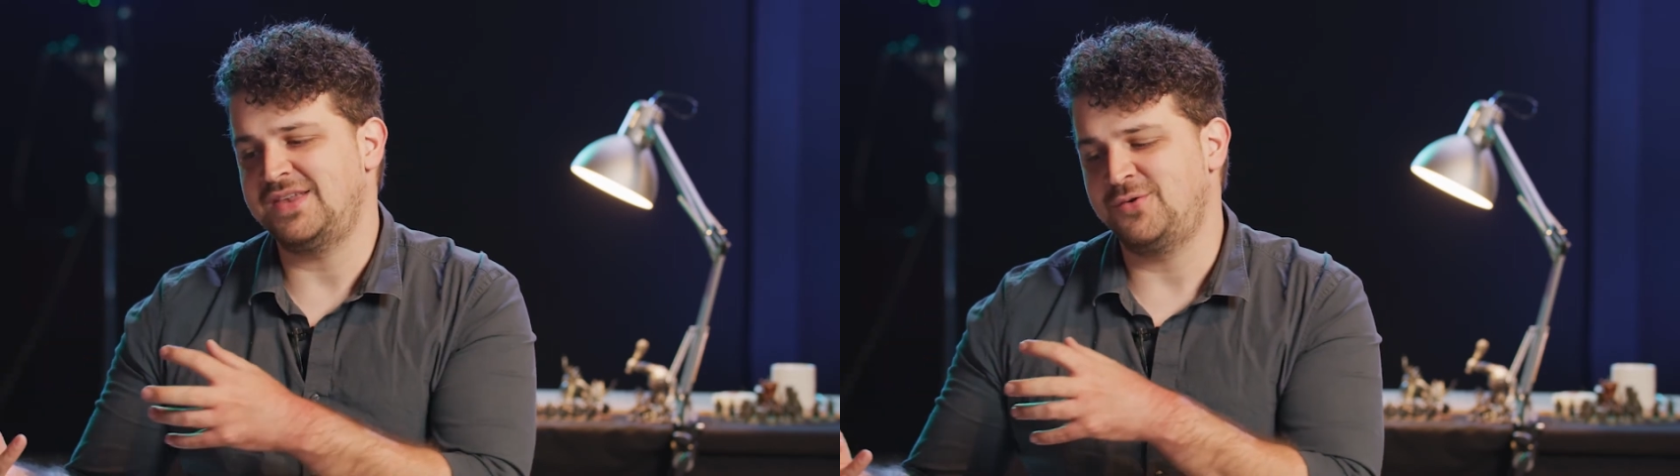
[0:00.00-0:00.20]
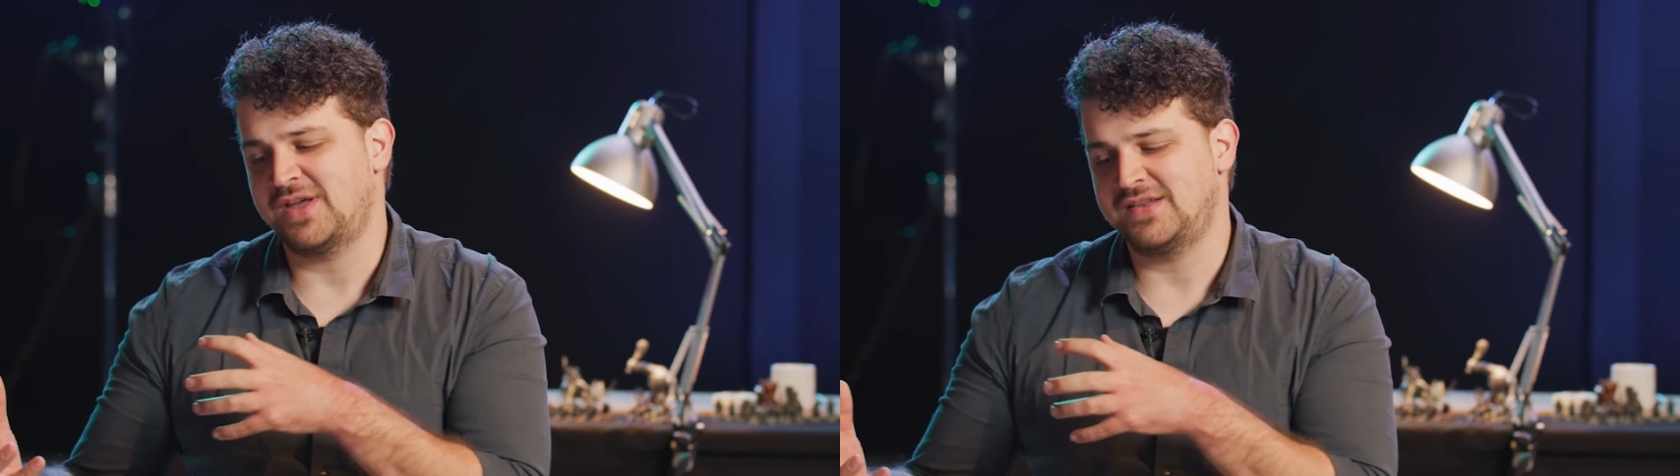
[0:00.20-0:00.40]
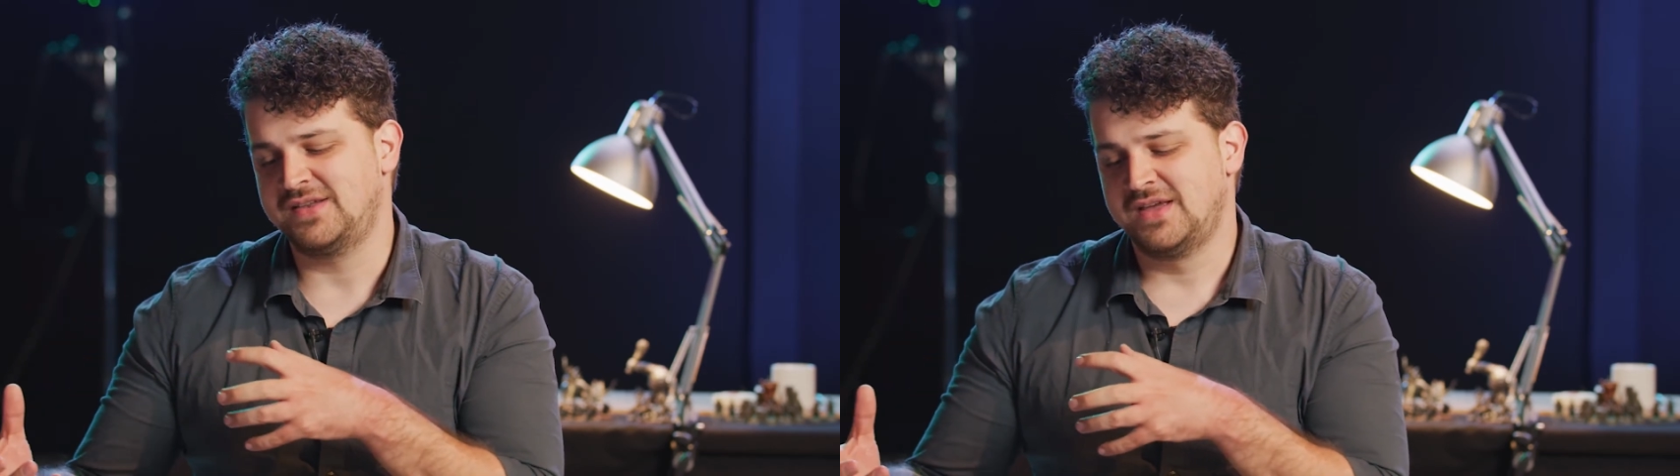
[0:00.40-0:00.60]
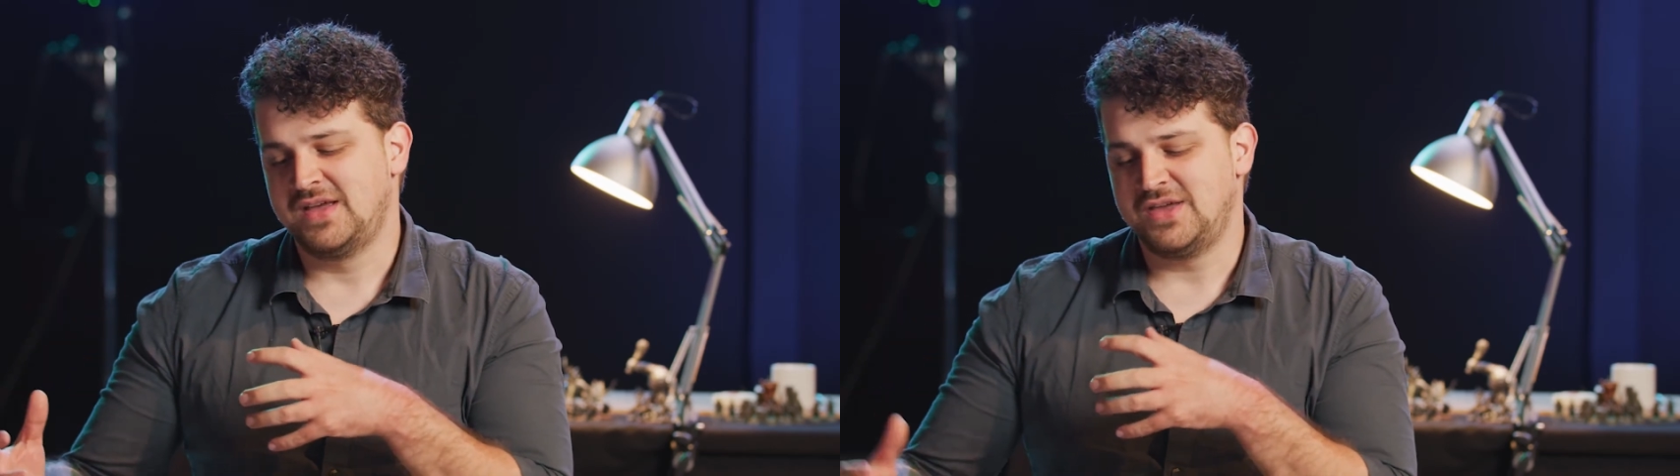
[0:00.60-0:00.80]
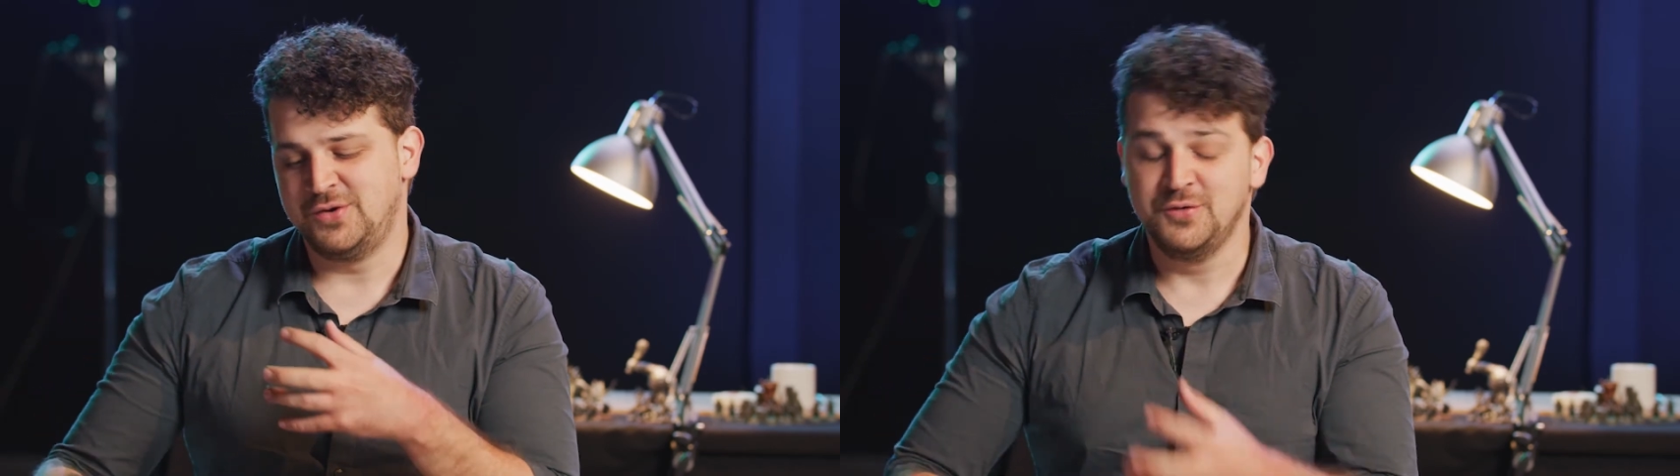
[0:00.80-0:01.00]
and you can
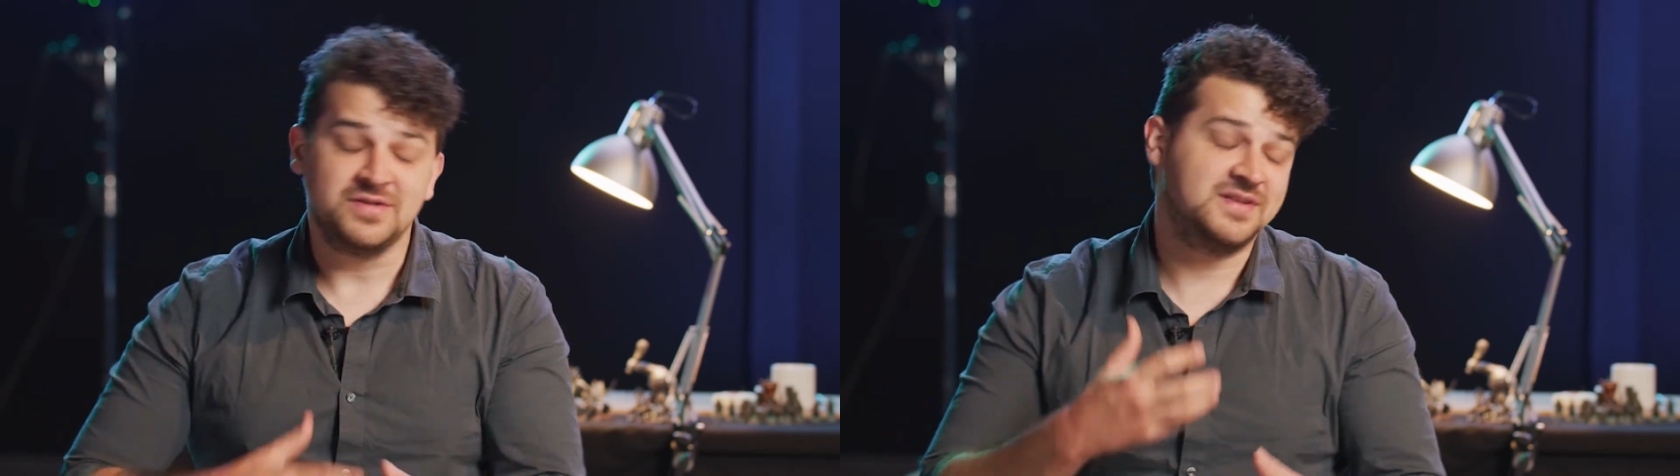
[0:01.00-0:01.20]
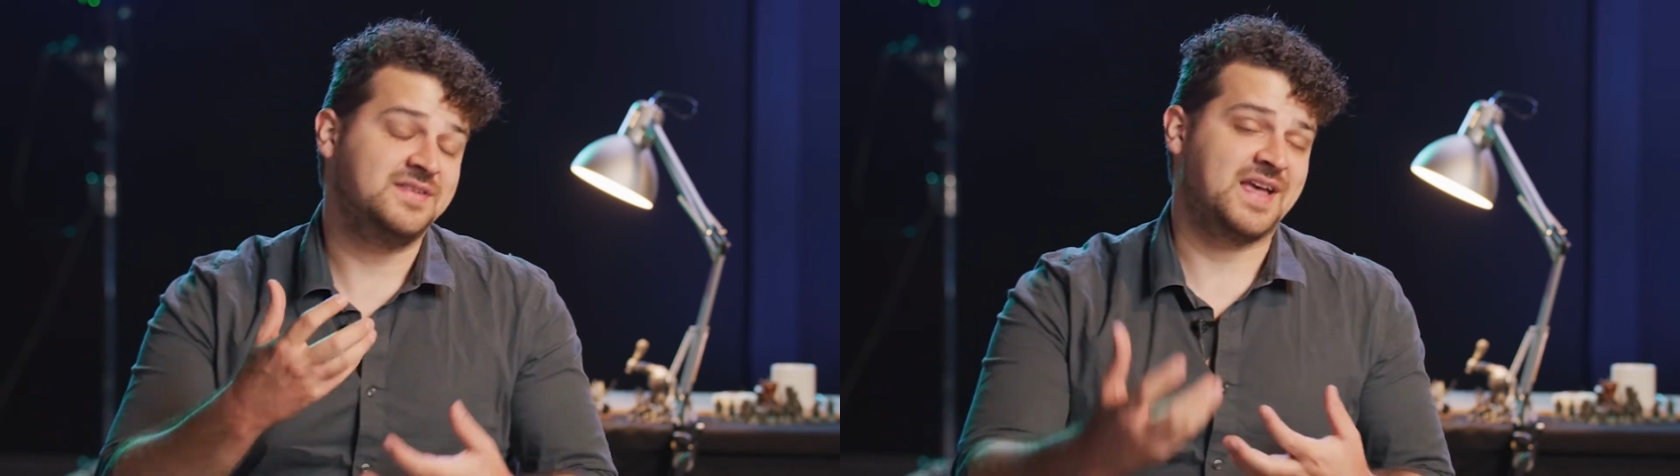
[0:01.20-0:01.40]
use these